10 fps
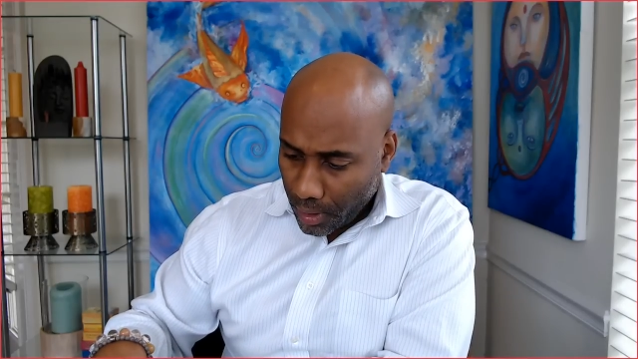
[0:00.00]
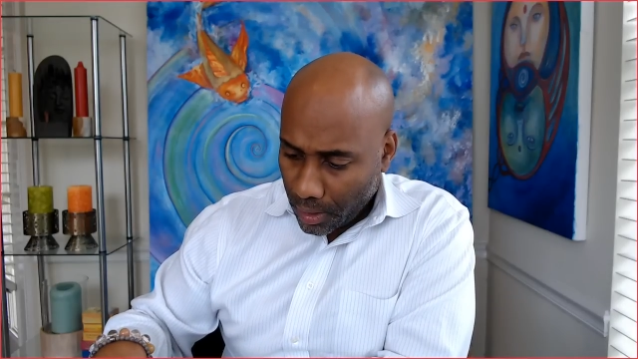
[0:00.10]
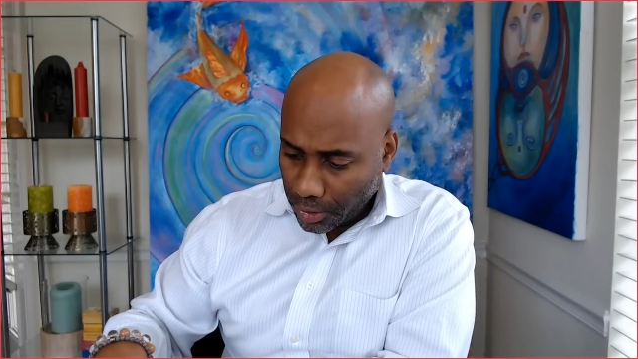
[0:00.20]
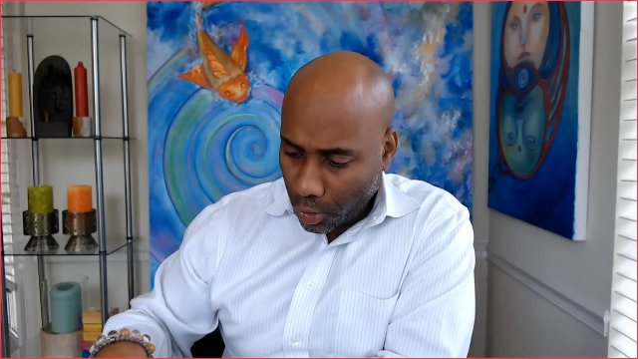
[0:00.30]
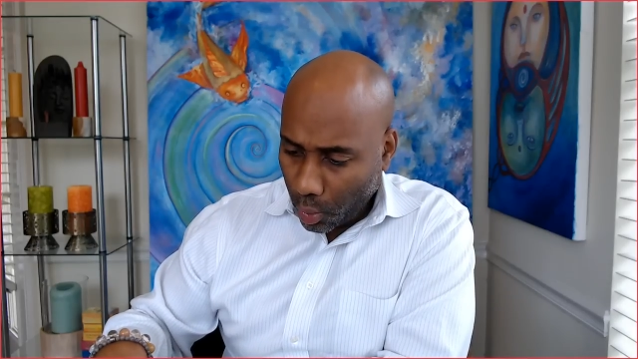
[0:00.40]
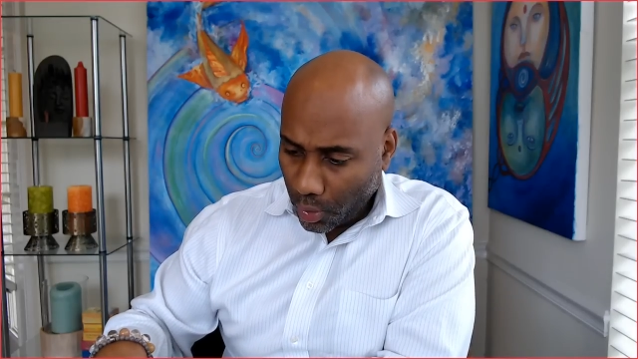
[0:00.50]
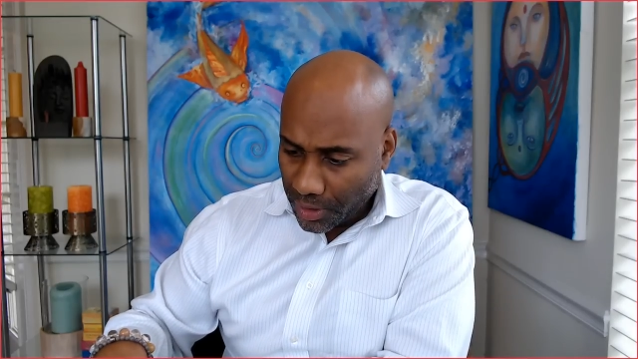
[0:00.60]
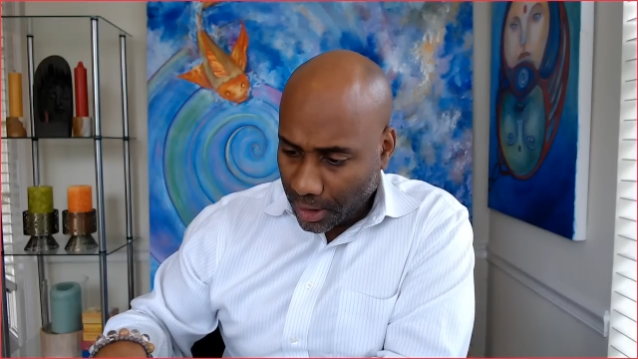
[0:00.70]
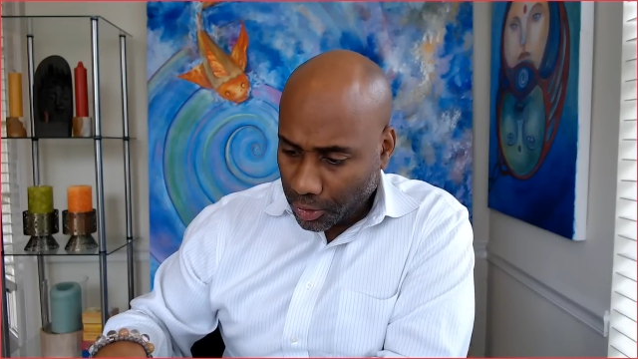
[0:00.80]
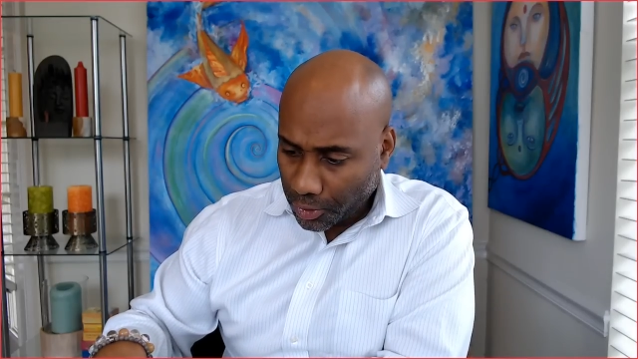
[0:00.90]
so would
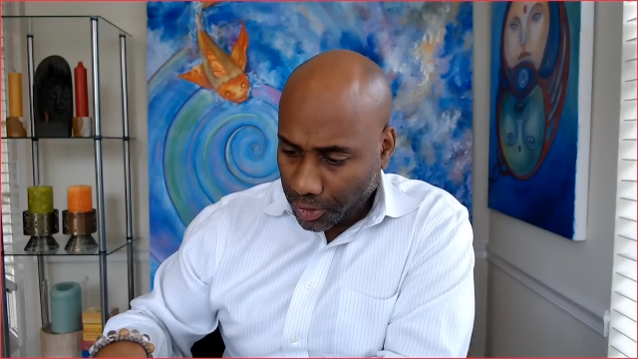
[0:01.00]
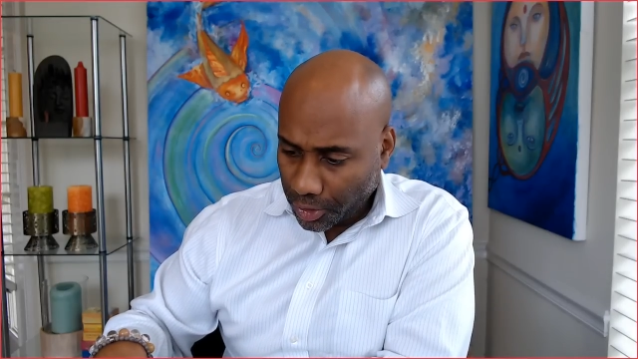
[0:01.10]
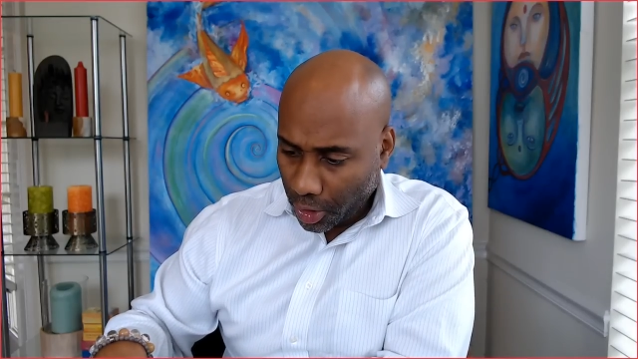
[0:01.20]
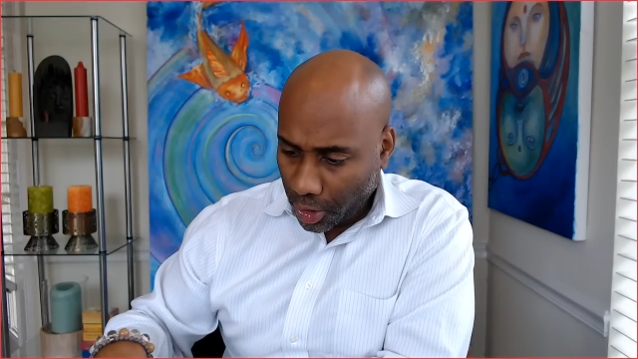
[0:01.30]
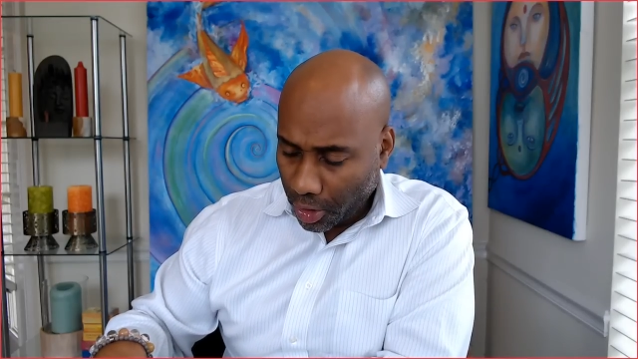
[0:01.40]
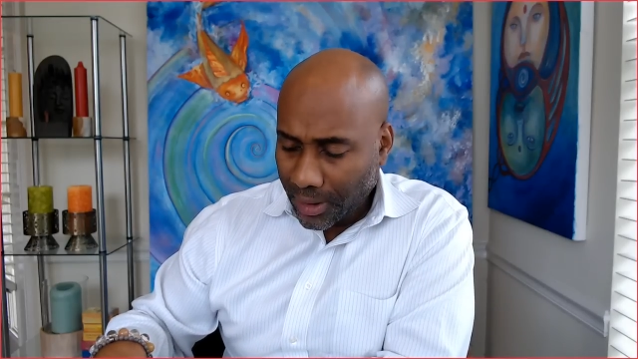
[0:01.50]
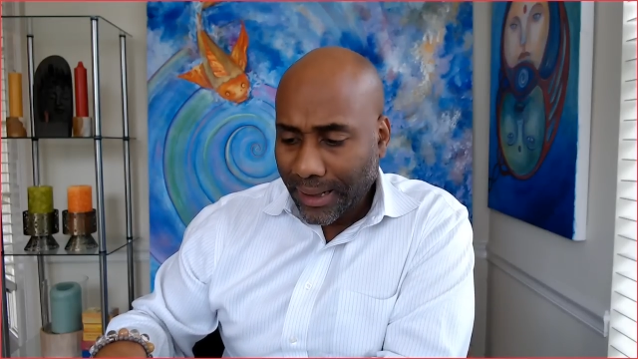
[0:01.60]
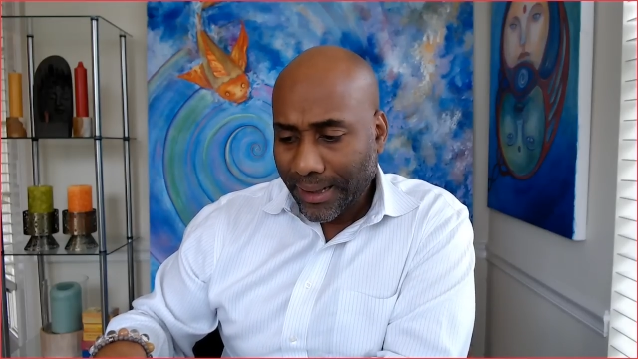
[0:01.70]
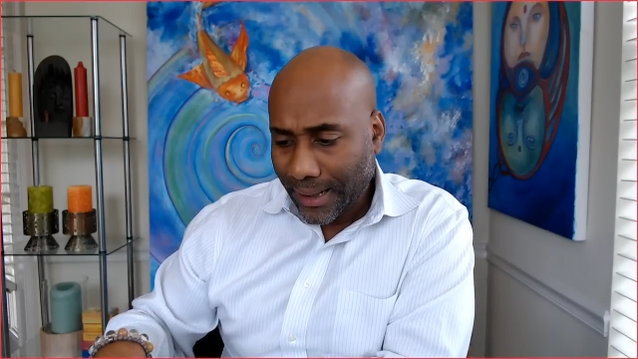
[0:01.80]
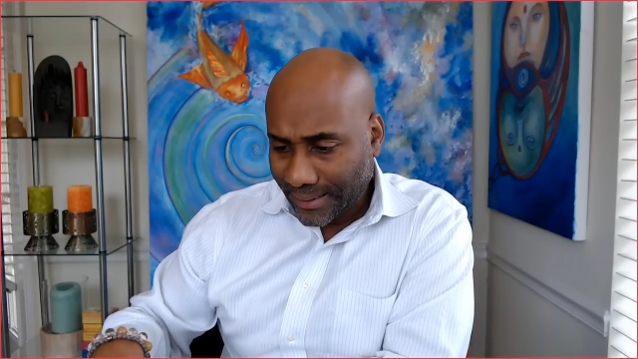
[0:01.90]
you extra turn?
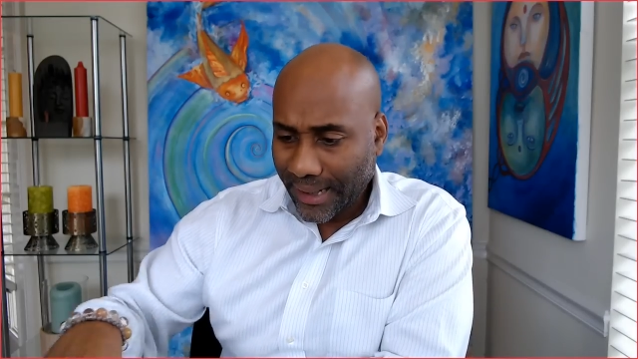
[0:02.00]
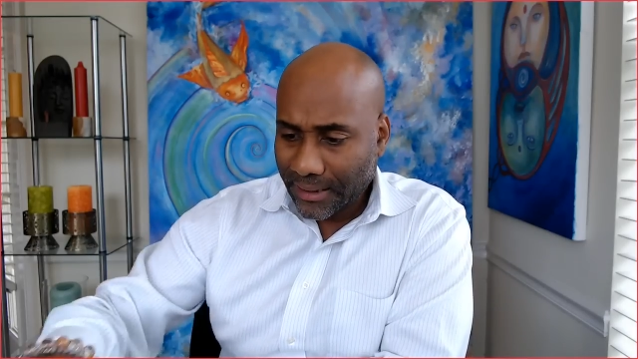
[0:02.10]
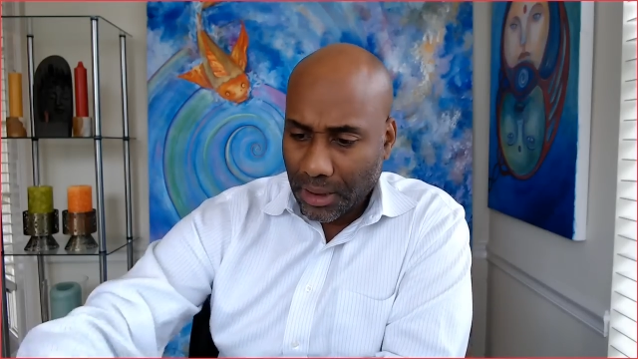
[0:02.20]
Say it's,